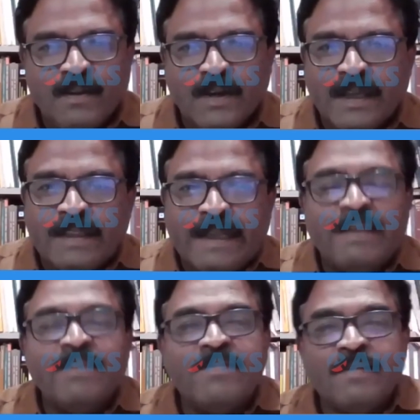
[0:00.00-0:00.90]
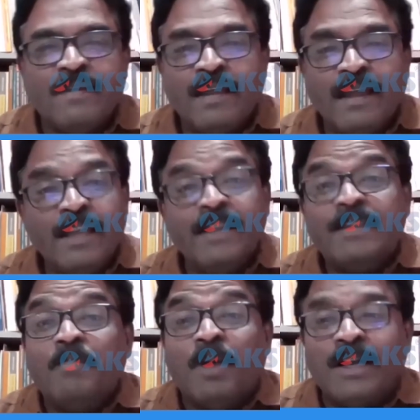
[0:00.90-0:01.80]
Okay, that is
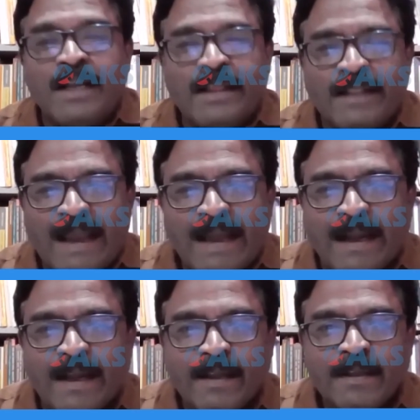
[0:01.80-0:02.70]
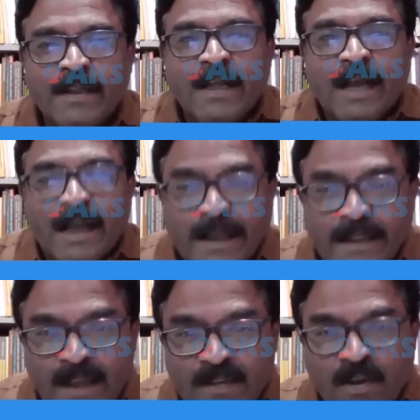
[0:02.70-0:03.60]
in modern day Telangana.
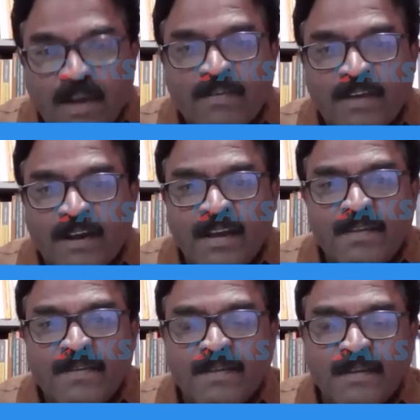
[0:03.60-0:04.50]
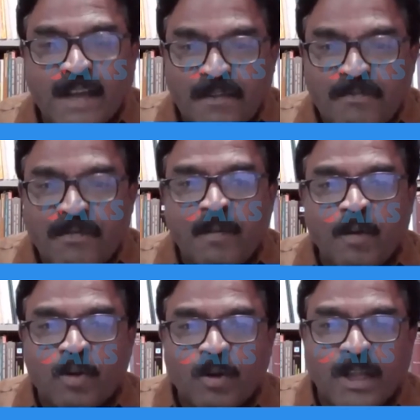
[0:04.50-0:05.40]
Again, the historicity is
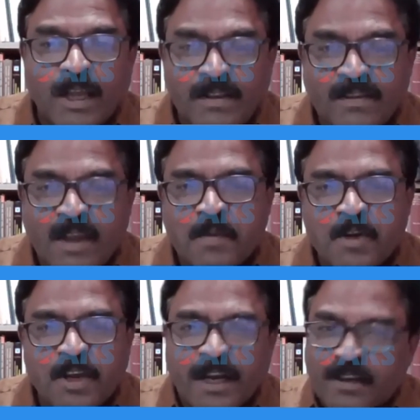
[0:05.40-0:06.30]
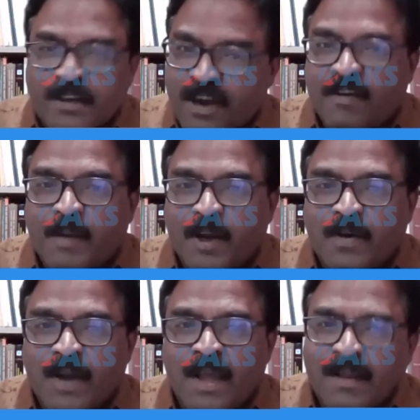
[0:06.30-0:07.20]
confirmed through the inscription at
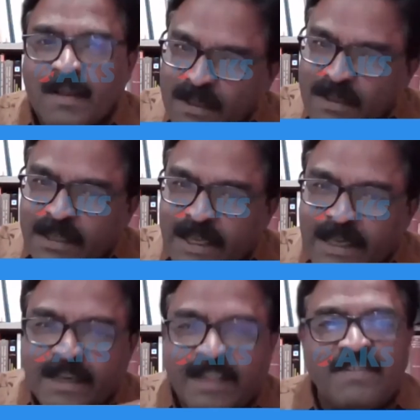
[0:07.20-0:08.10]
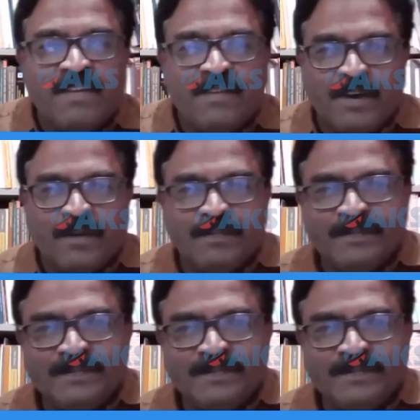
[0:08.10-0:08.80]
Shravanabelagula in 10th century.